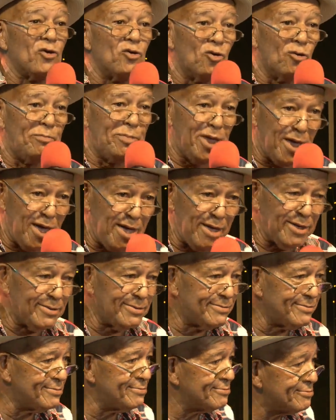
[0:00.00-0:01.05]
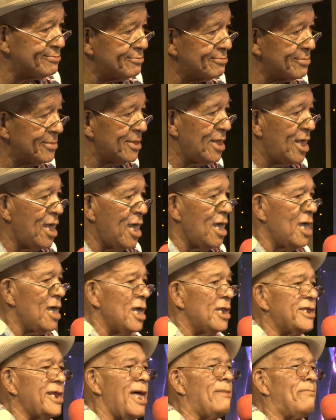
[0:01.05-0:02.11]
Obia.
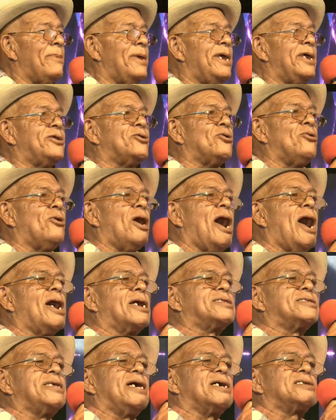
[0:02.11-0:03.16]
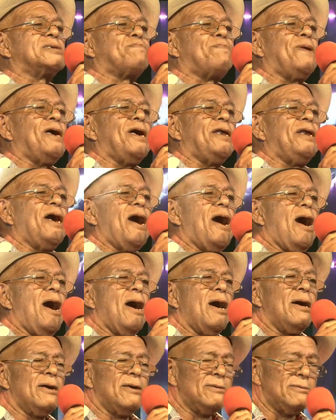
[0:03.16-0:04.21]
They tell me to ask
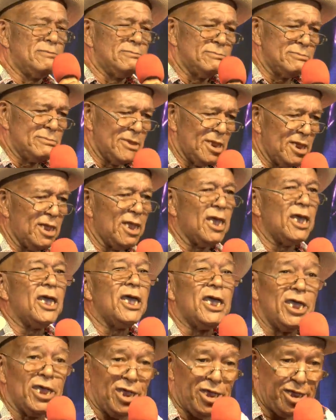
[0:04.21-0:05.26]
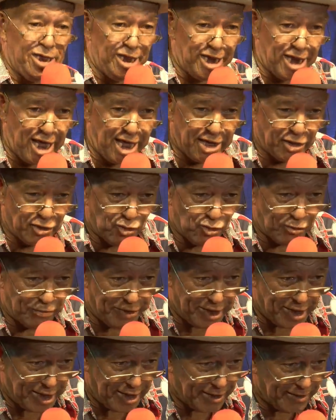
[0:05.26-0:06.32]
explainer. He like
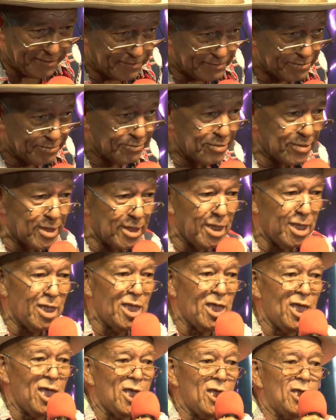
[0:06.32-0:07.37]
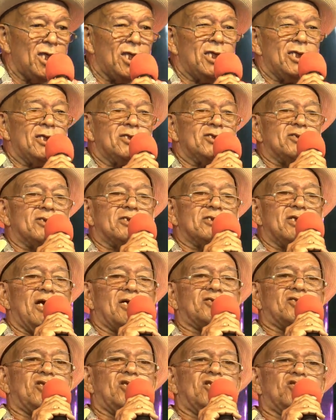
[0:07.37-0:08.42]
Obia.
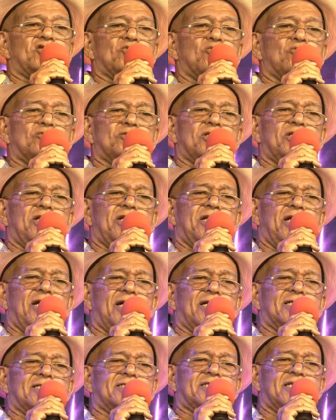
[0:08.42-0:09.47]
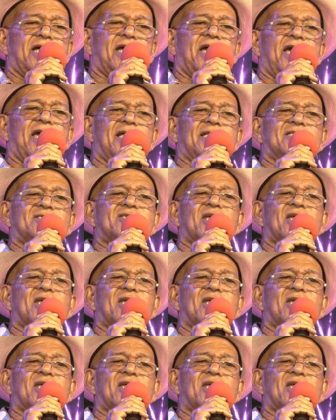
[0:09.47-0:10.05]
Sexy Susie and singing